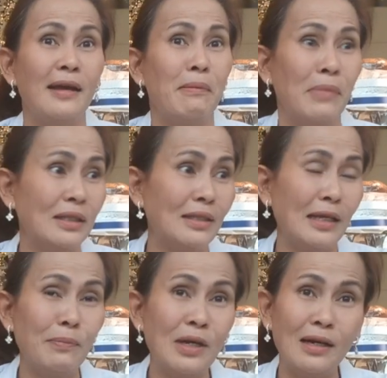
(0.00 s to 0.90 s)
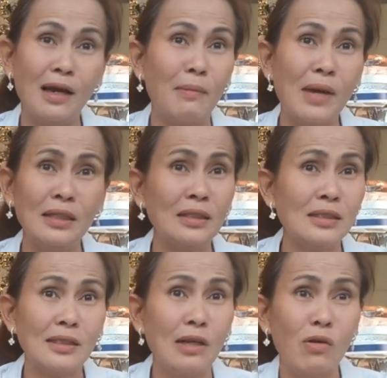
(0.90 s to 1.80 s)
magtanim ka ng
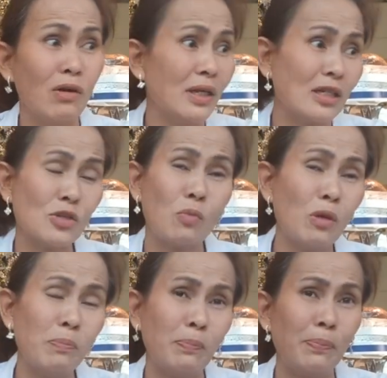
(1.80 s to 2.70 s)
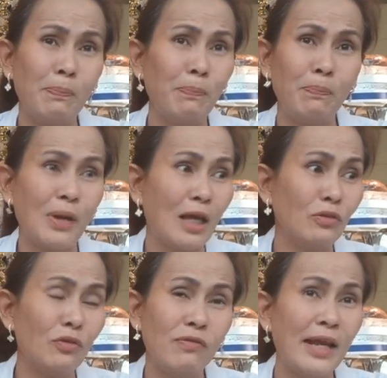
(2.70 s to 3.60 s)
kamatis, talong, in a small plot
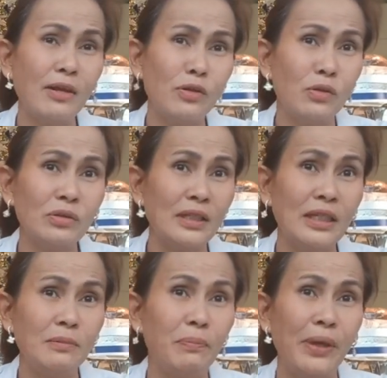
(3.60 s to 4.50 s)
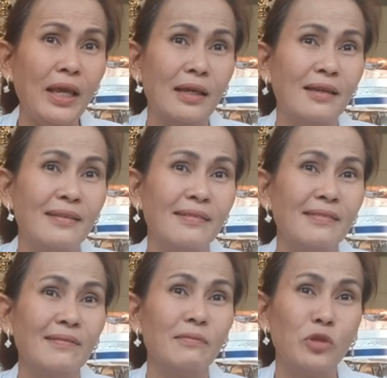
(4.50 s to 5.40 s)
of land. You don't need big
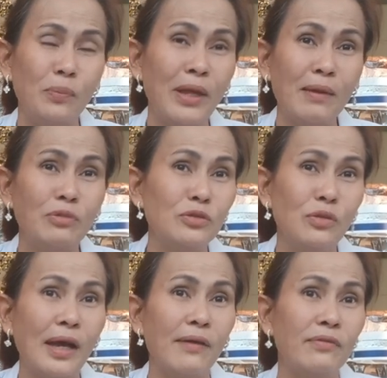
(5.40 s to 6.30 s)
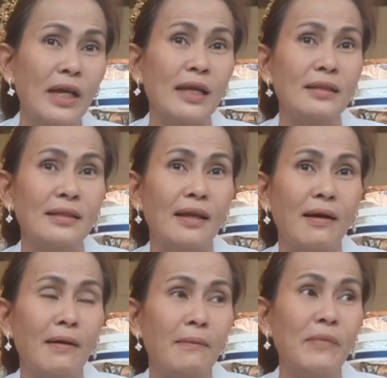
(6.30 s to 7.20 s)
to be able to have that.
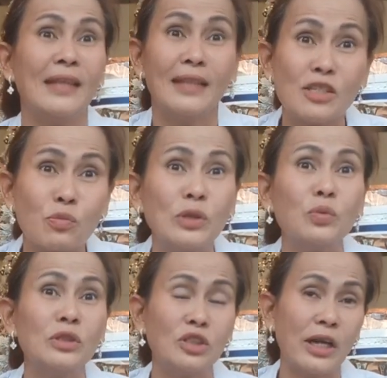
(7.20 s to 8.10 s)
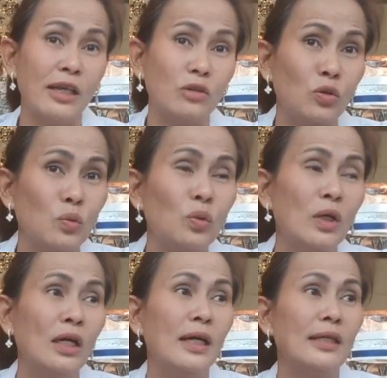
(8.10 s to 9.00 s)
And that's what we're trying to
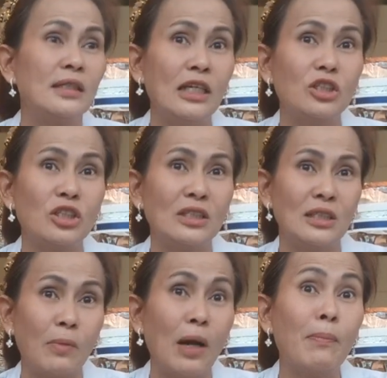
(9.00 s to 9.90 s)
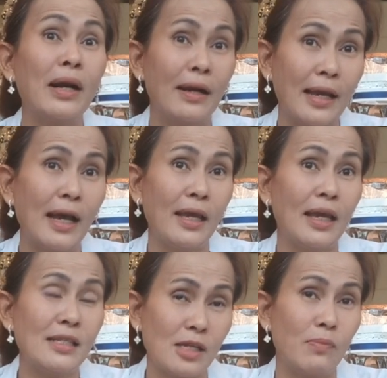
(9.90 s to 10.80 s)
teach sa mga barangay
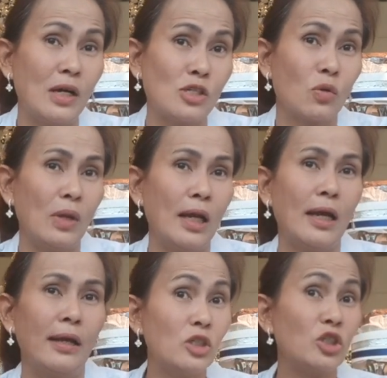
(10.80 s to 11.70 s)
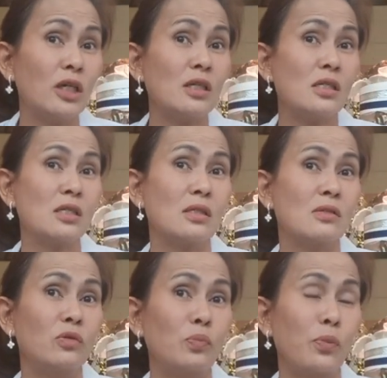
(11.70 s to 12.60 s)
at sa mga eskwela, which is
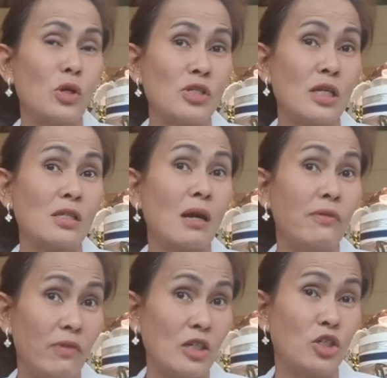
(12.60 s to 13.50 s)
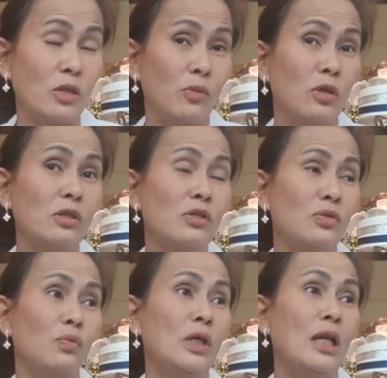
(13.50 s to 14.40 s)
to process our vegetables.
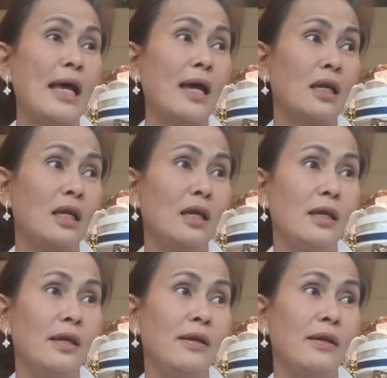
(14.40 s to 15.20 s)
We lack in